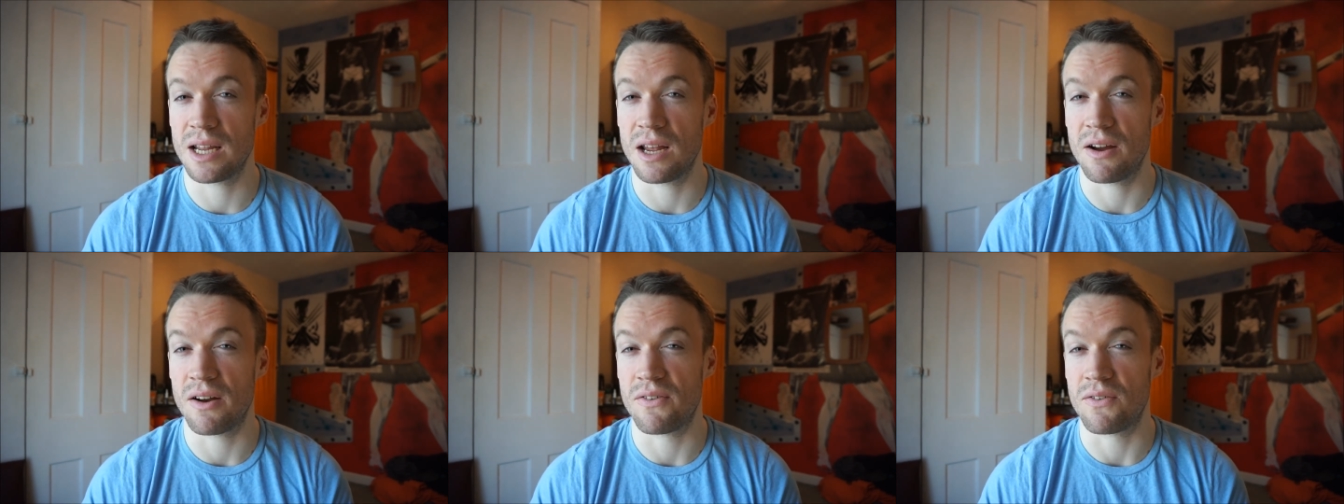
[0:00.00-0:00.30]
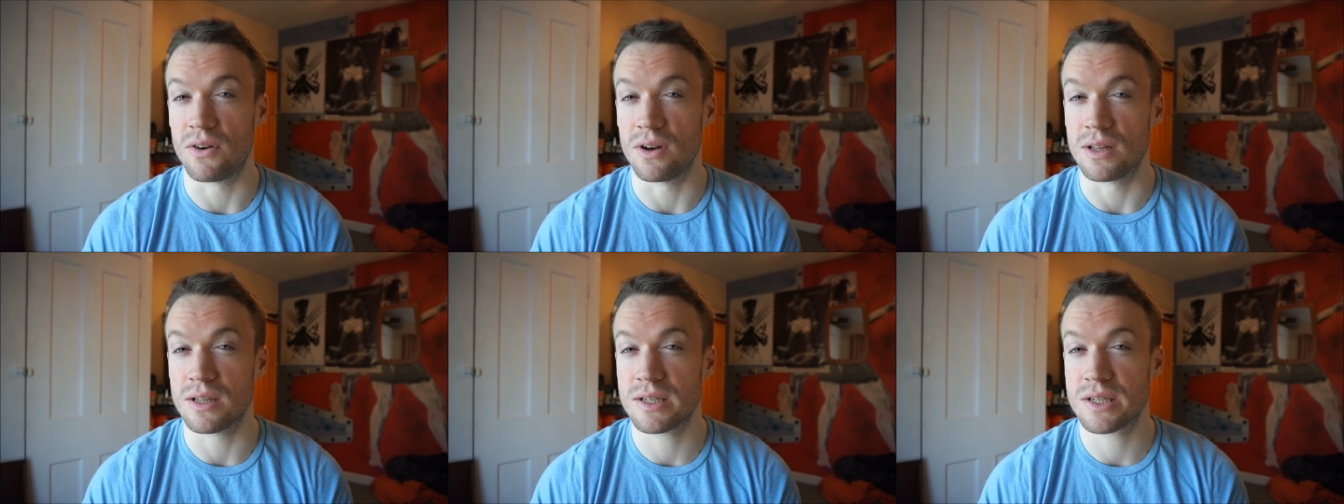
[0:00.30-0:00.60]

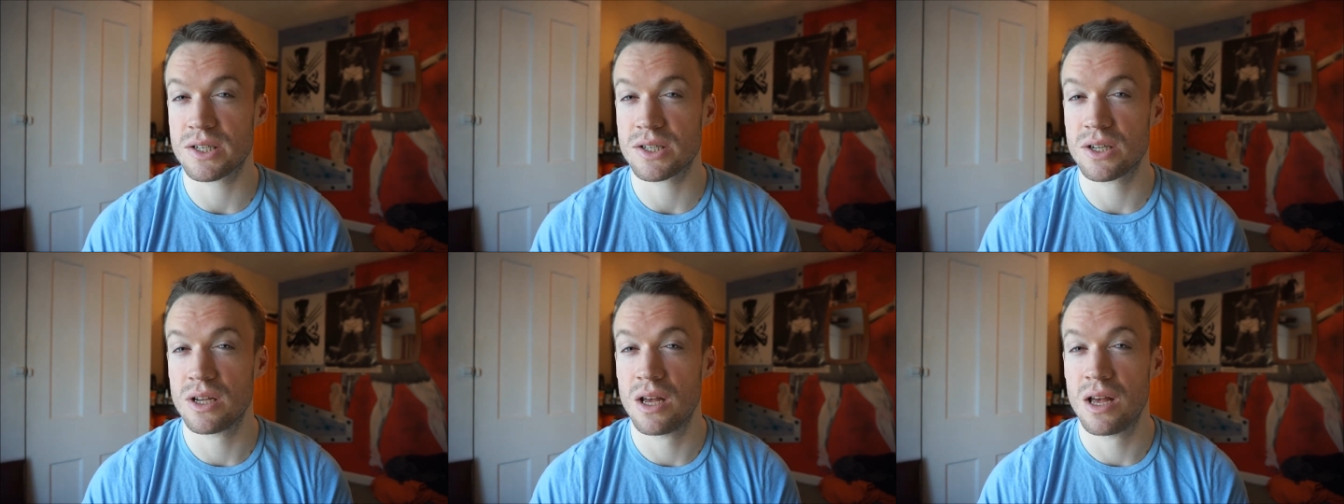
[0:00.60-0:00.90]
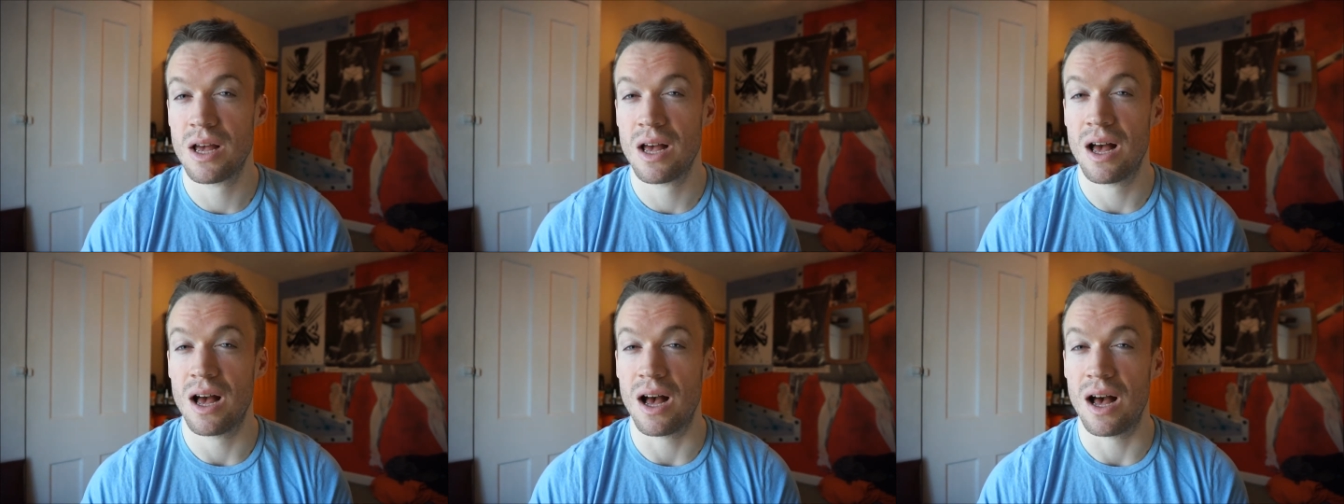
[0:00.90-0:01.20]
difference,
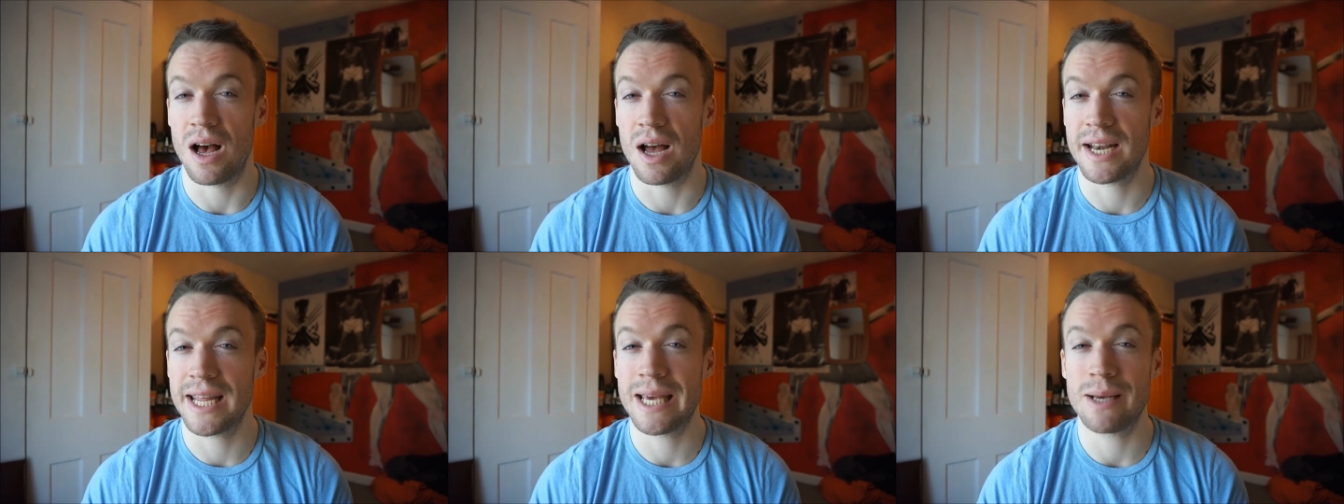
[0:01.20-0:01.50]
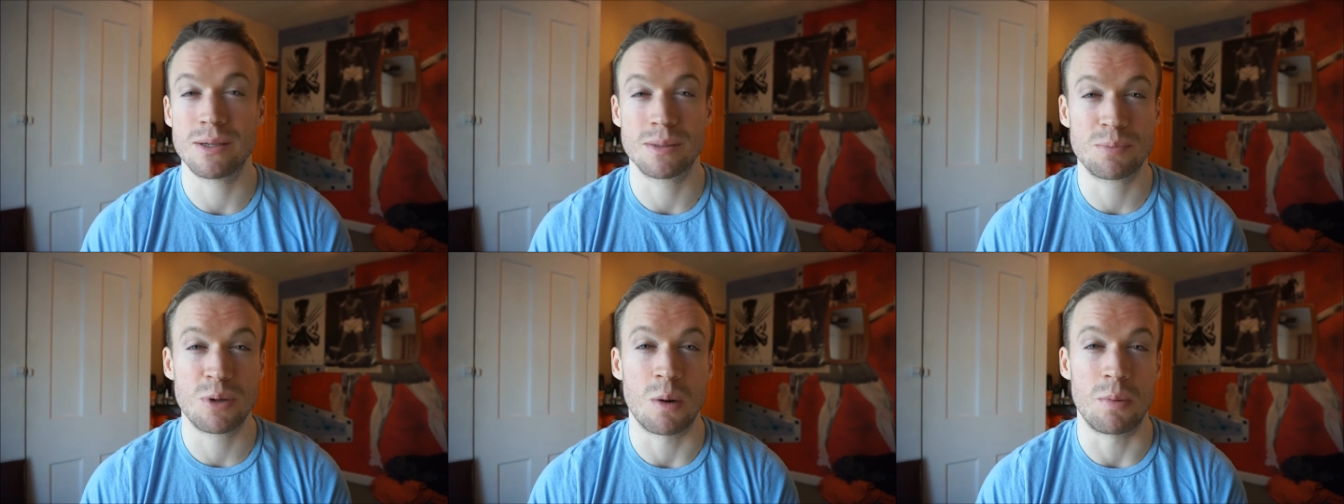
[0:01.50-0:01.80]
uh, and
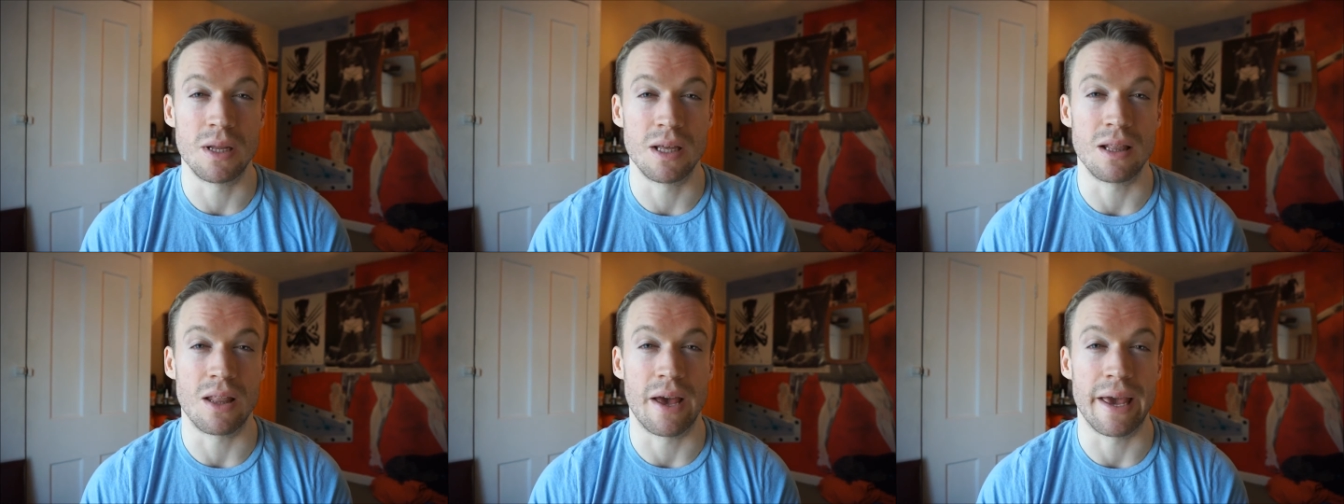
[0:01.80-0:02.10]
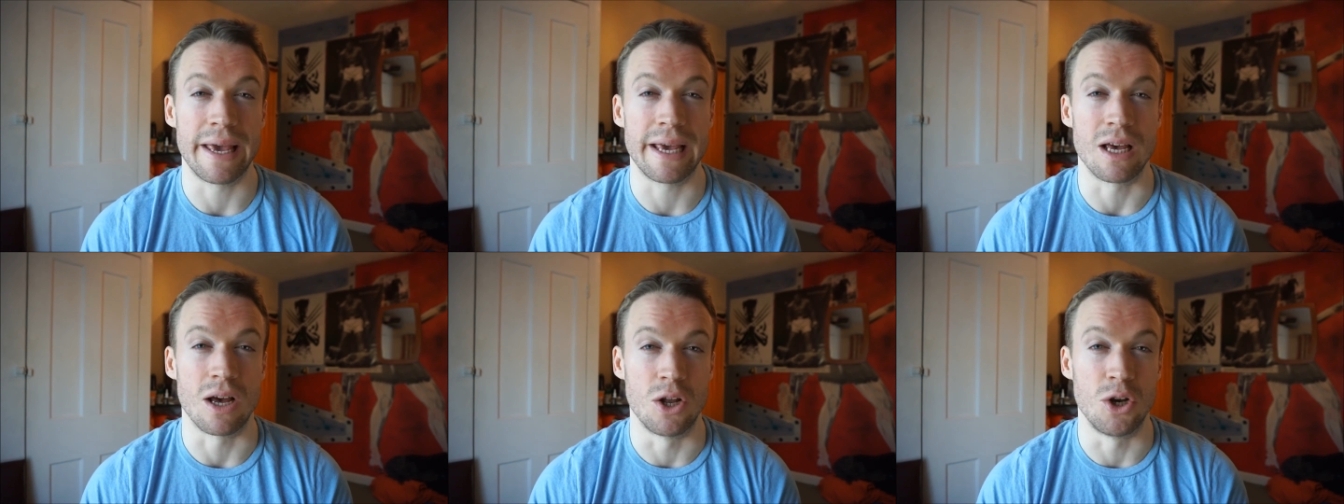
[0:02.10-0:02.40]
he was probably
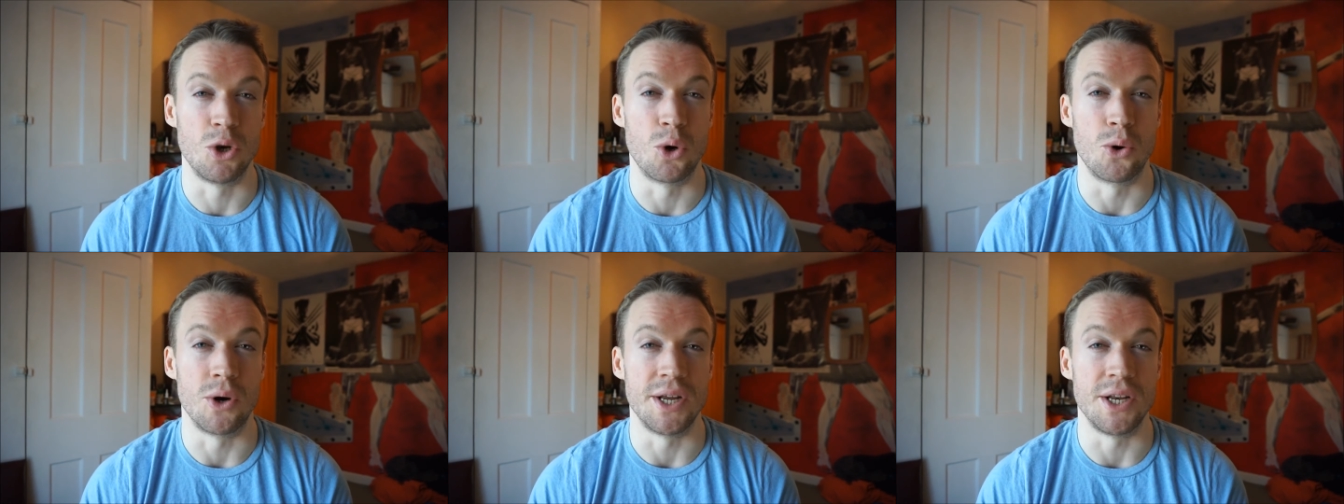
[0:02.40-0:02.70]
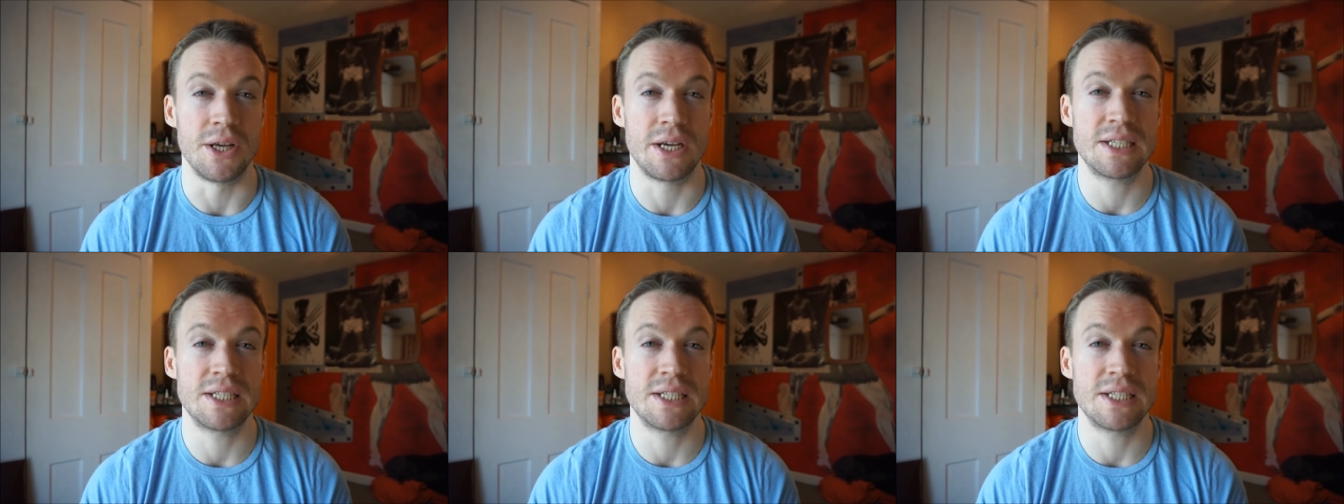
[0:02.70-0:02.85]
like annoyed.